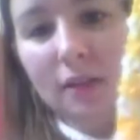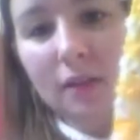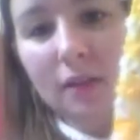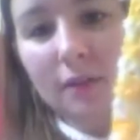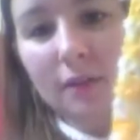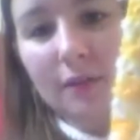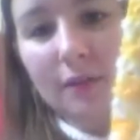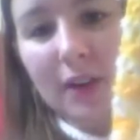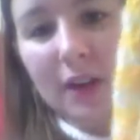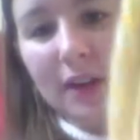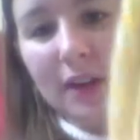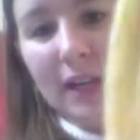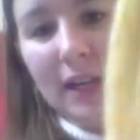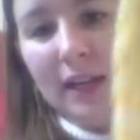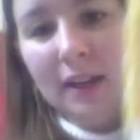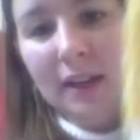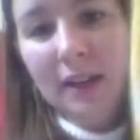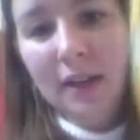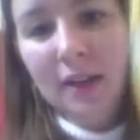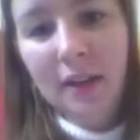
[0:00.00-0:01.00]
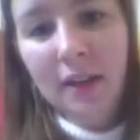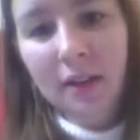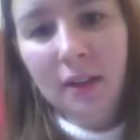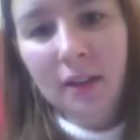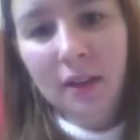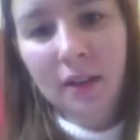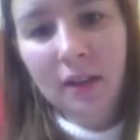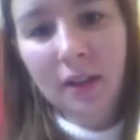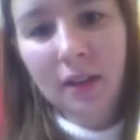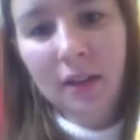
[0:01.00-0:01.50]
variegated.
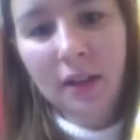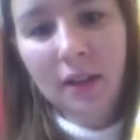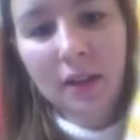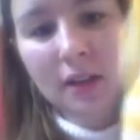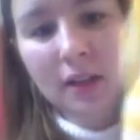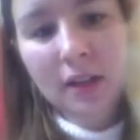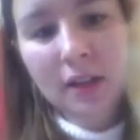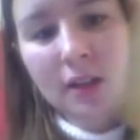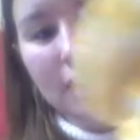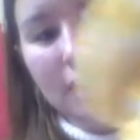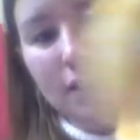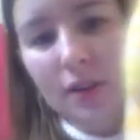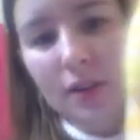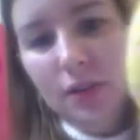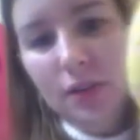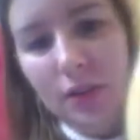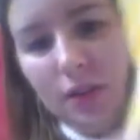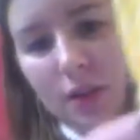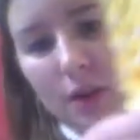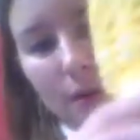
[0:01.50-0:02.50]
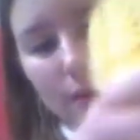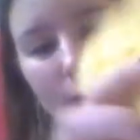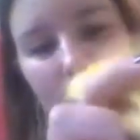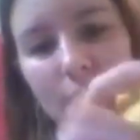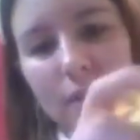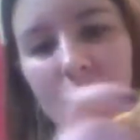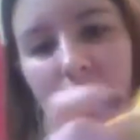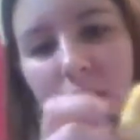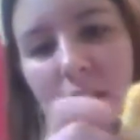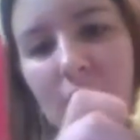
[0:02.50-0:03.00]
So
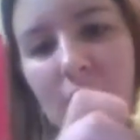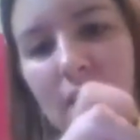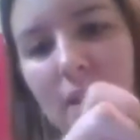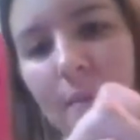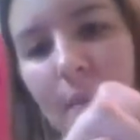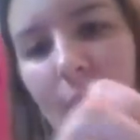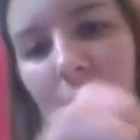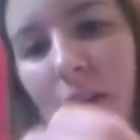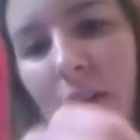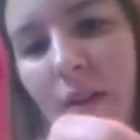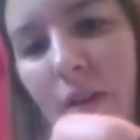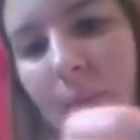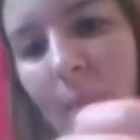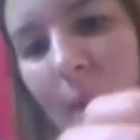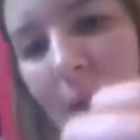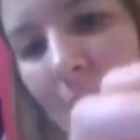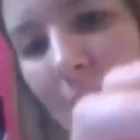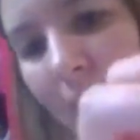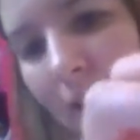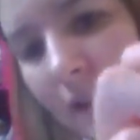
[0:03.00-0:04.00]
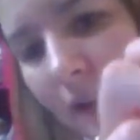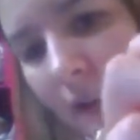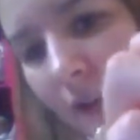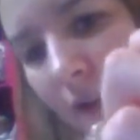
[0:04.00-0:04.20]
you can see it better on the back.